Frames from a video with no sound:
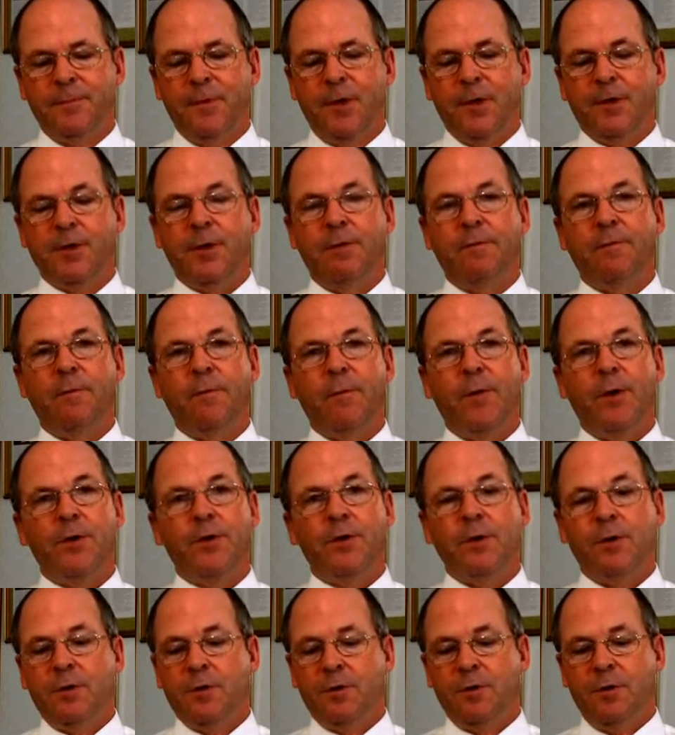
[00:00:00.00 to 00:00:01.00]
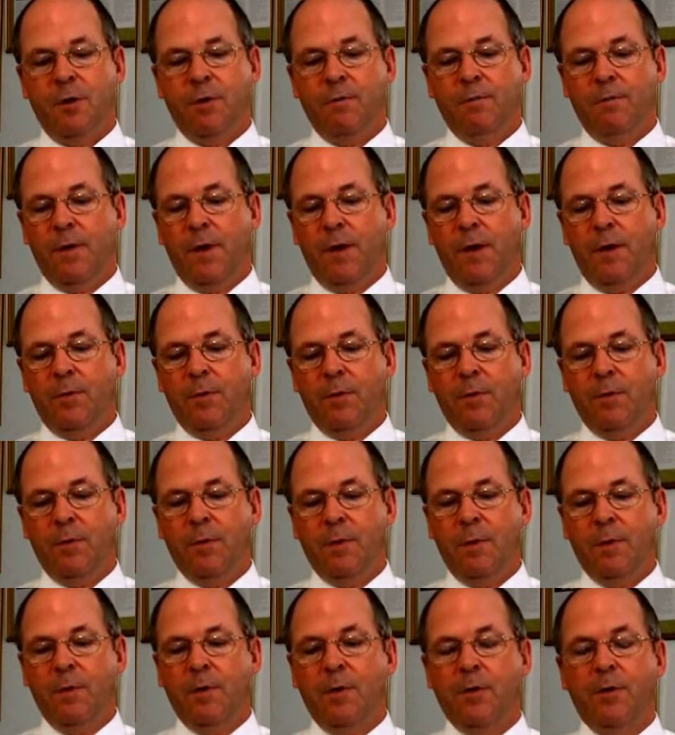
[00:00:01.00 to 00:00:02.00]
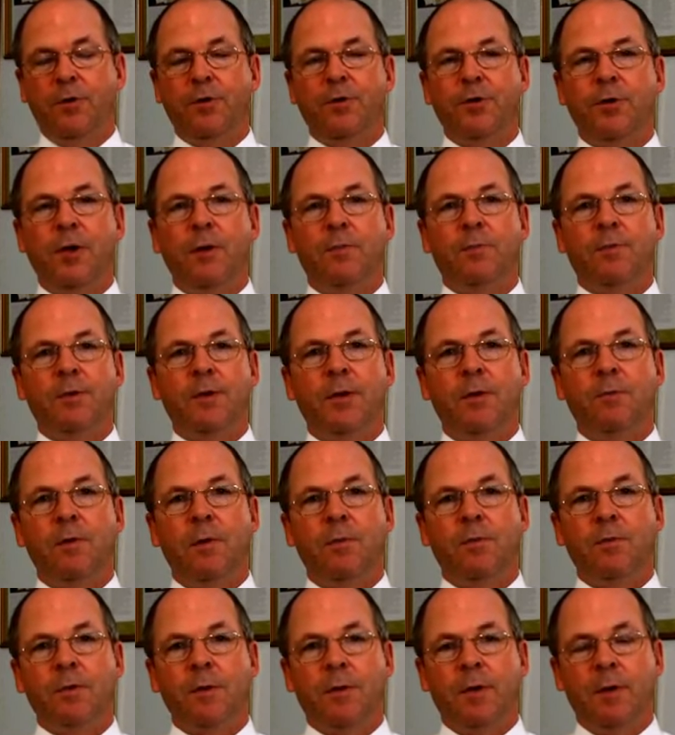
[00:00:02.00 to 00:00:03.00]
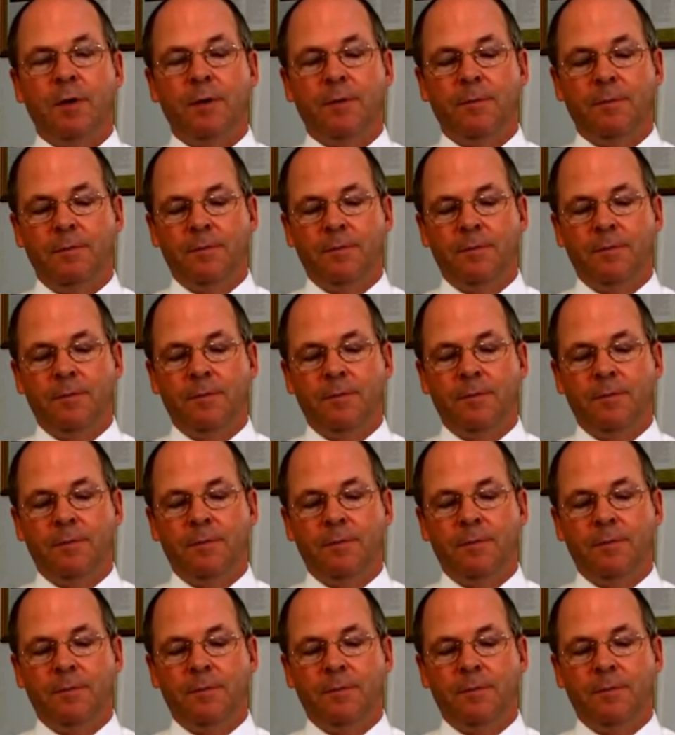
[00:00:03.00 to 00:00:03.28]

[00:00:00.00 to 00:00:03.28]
This information is not available on the GMC website.